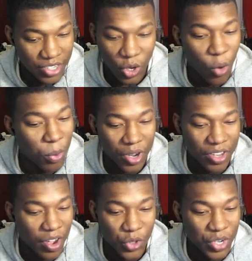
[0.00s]
That's the whole
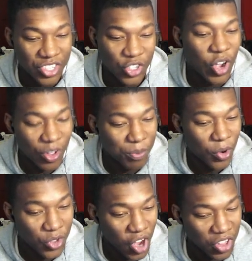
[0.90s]
point y'all doing this. Y'all,
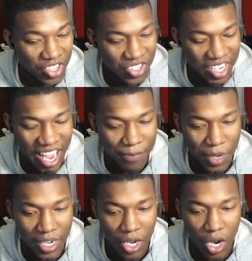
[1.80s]
bro, y'all legit
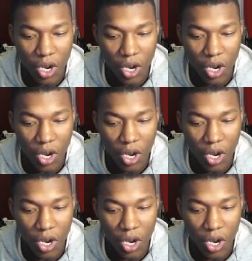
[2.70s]
have money.